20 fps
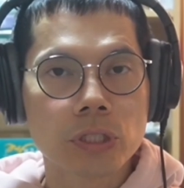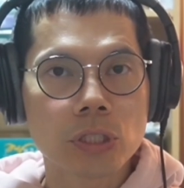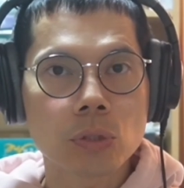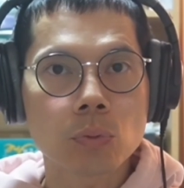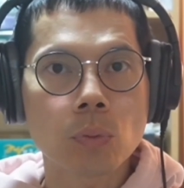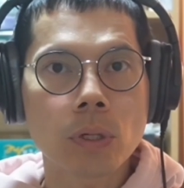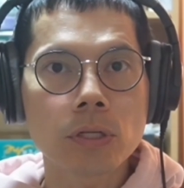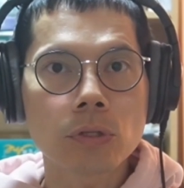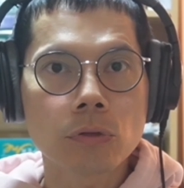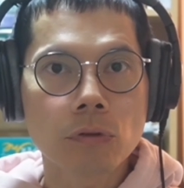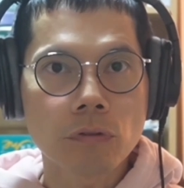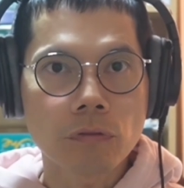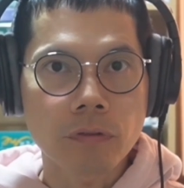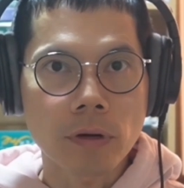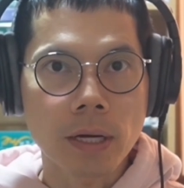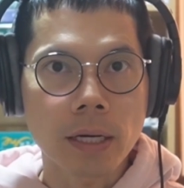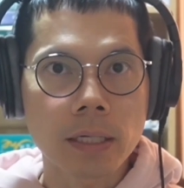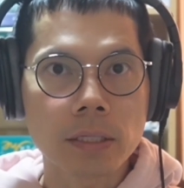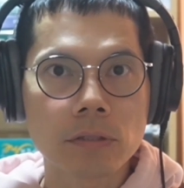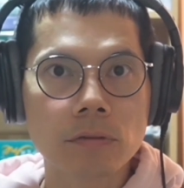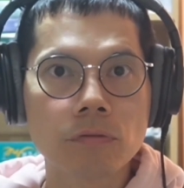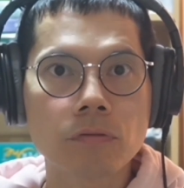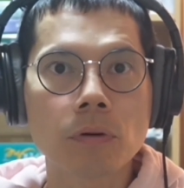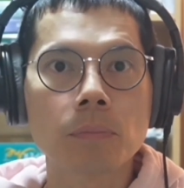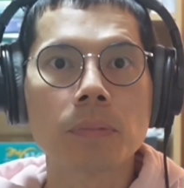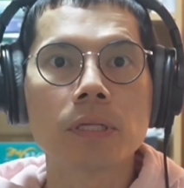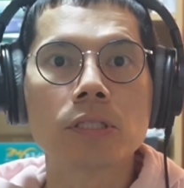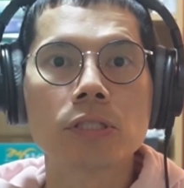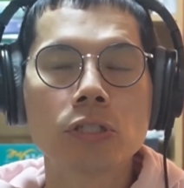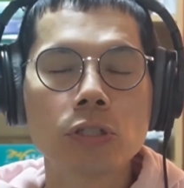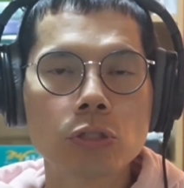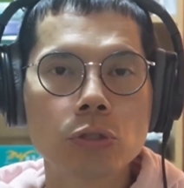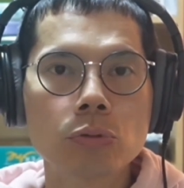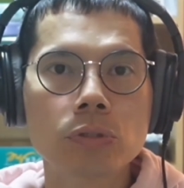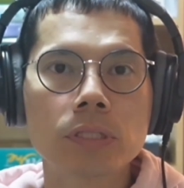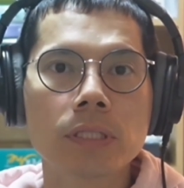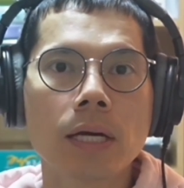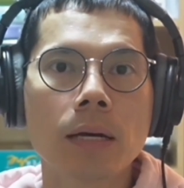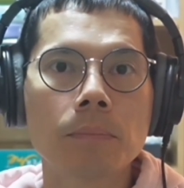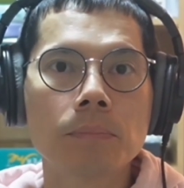is what you find from a tissue
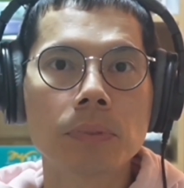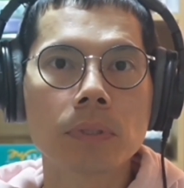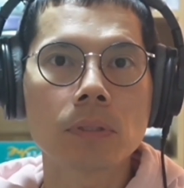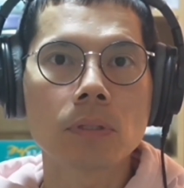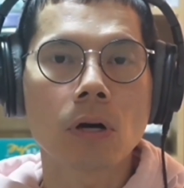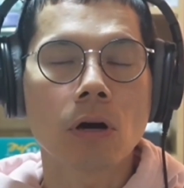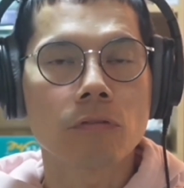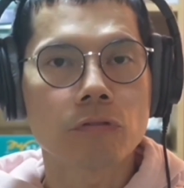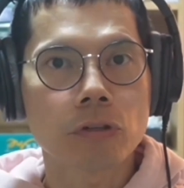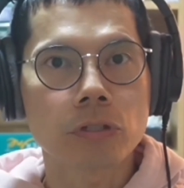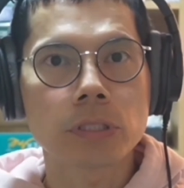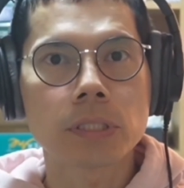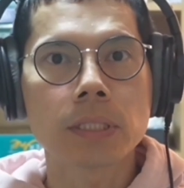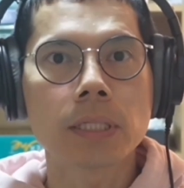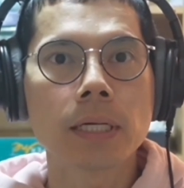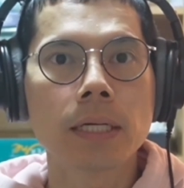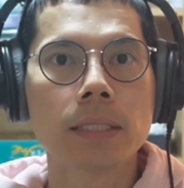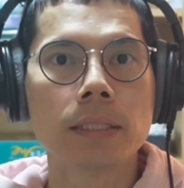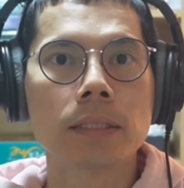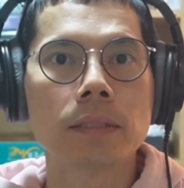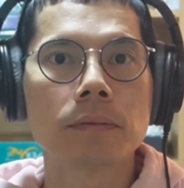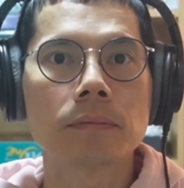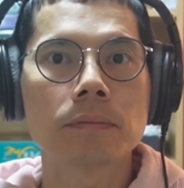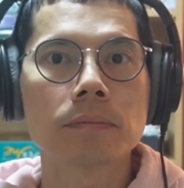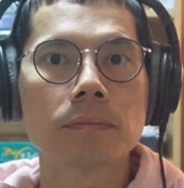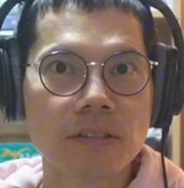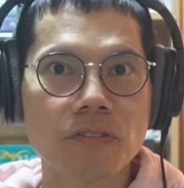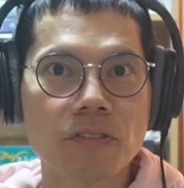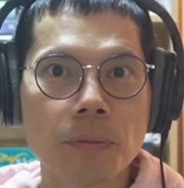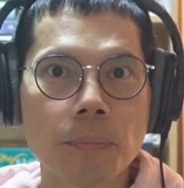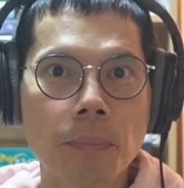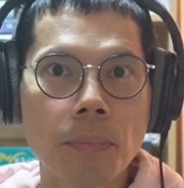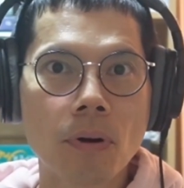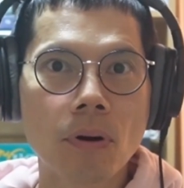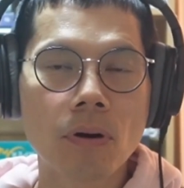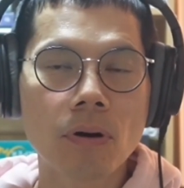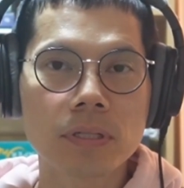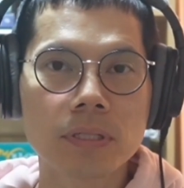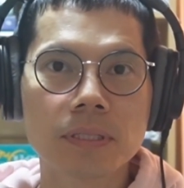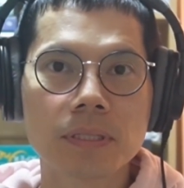sample of your skin. The
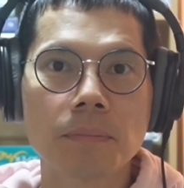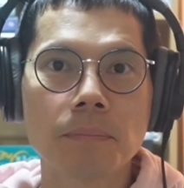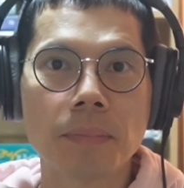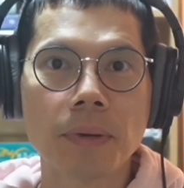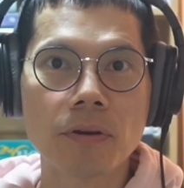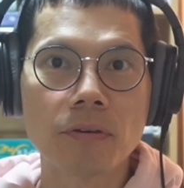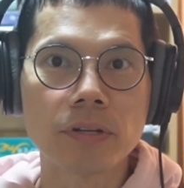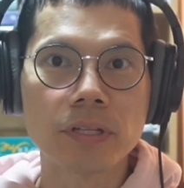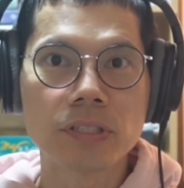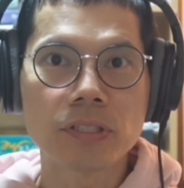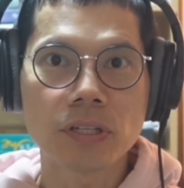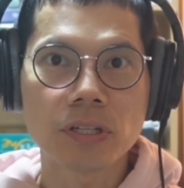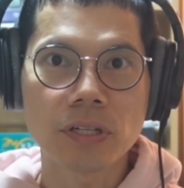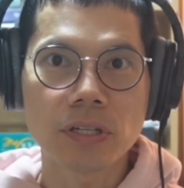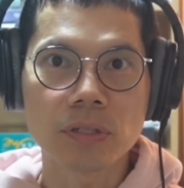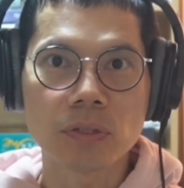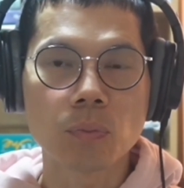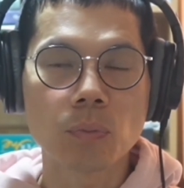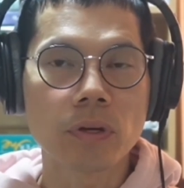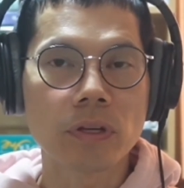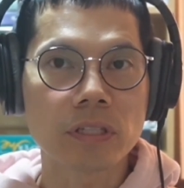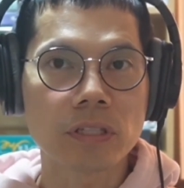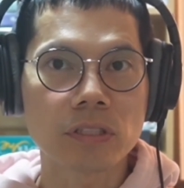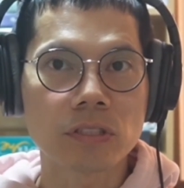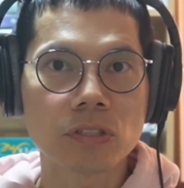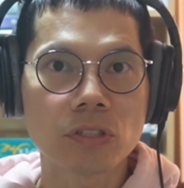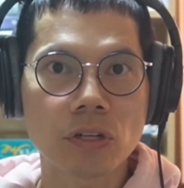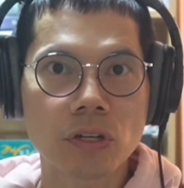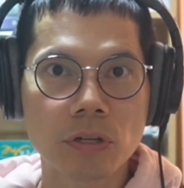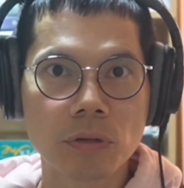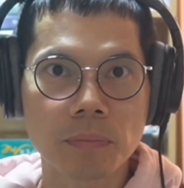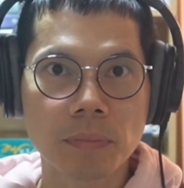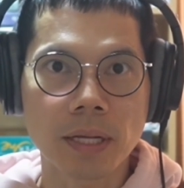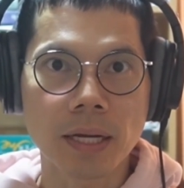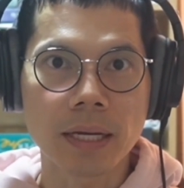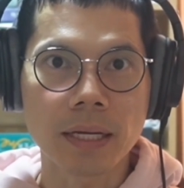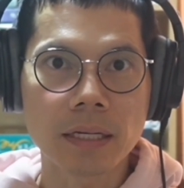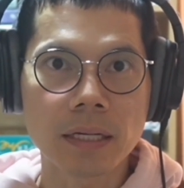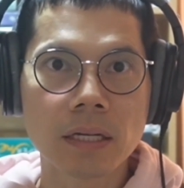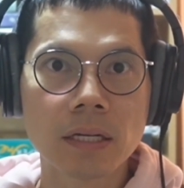report may return with a term like